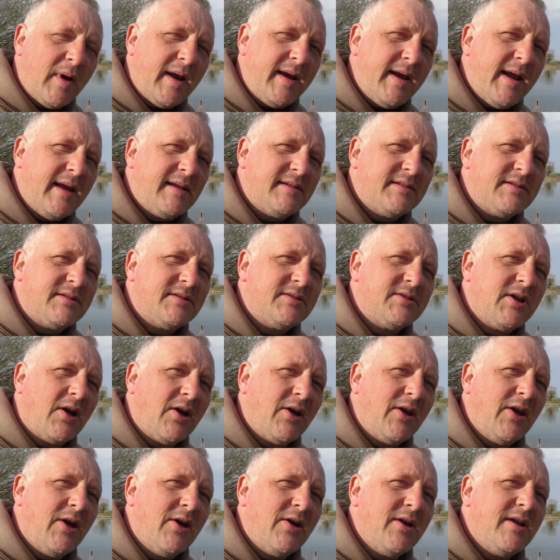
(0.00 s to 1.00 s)
wet nets,
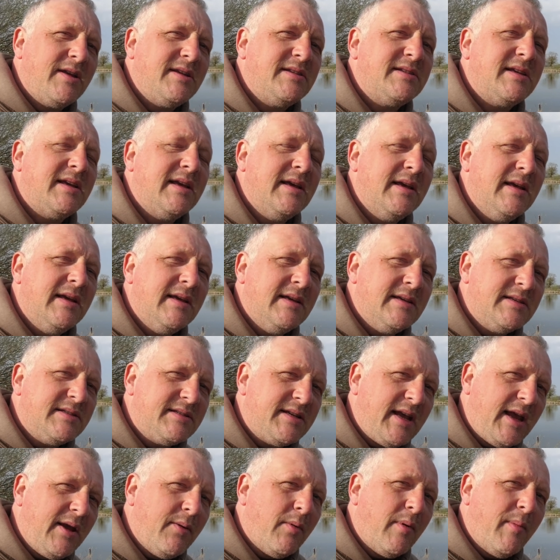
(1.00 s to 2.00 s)
tight lines.
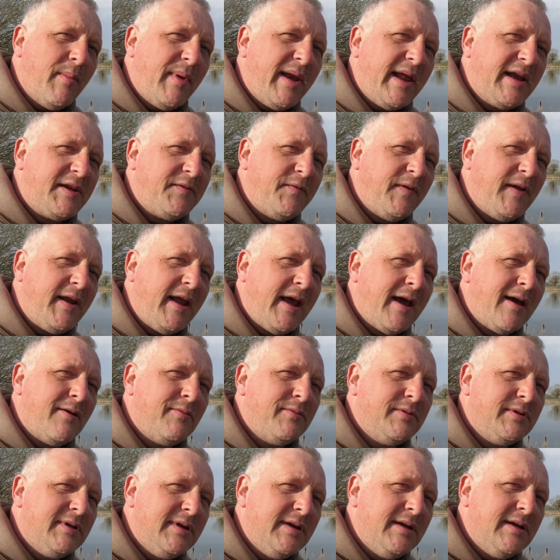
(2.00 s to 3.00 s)
See you on my next
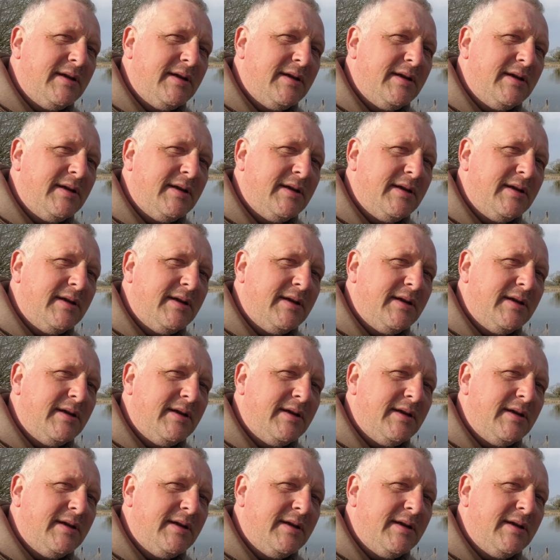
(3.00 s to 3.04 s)
video.